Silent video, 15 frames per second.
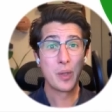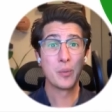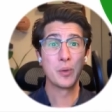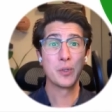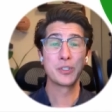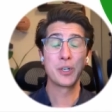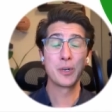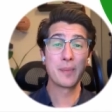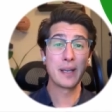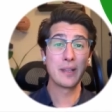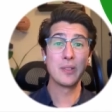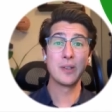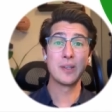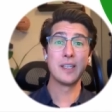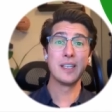We'll start by
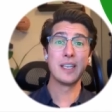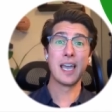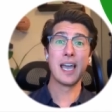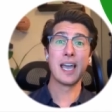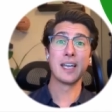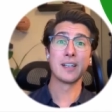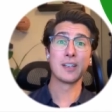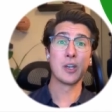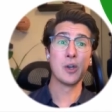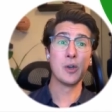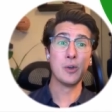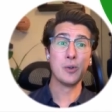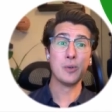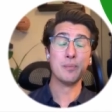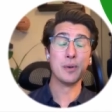looking at
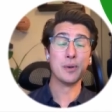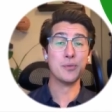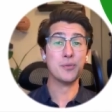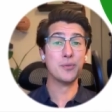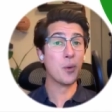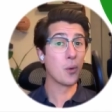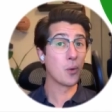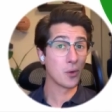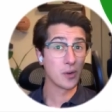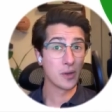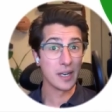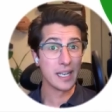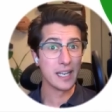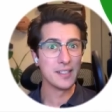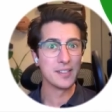code
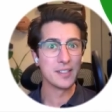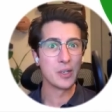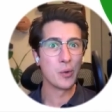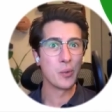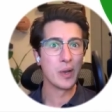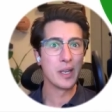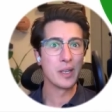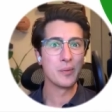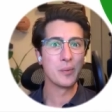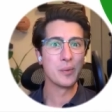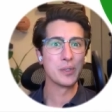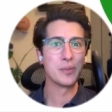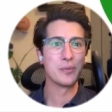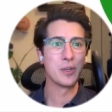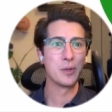before async await
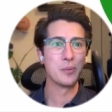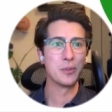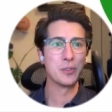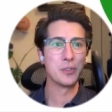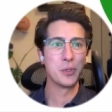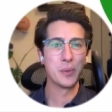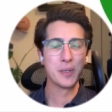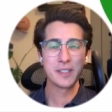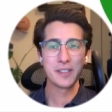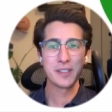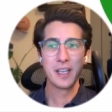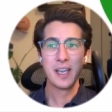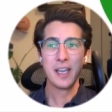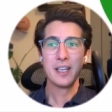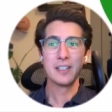was available to us
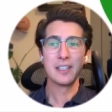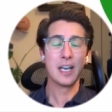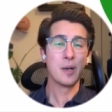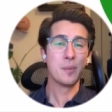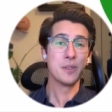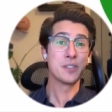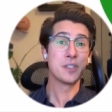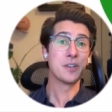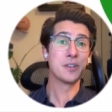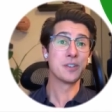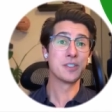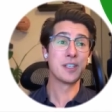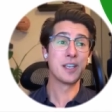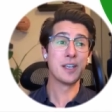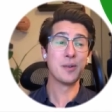to help us
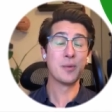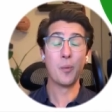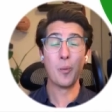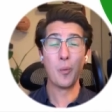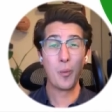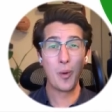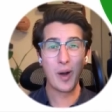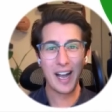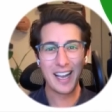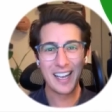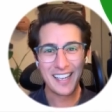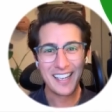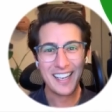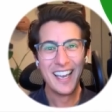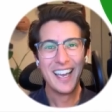understand
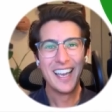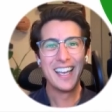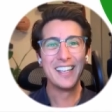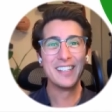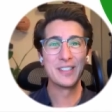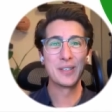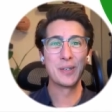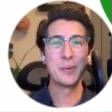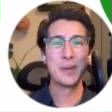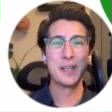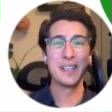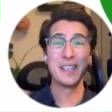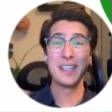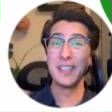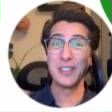why async
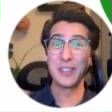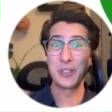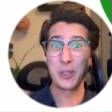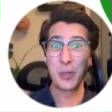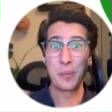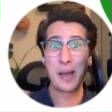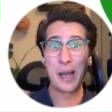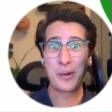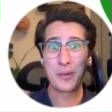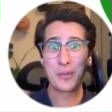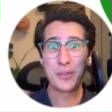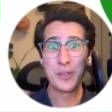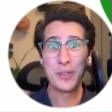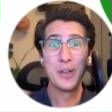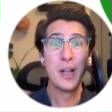await is so
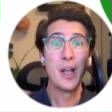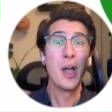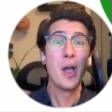powerful.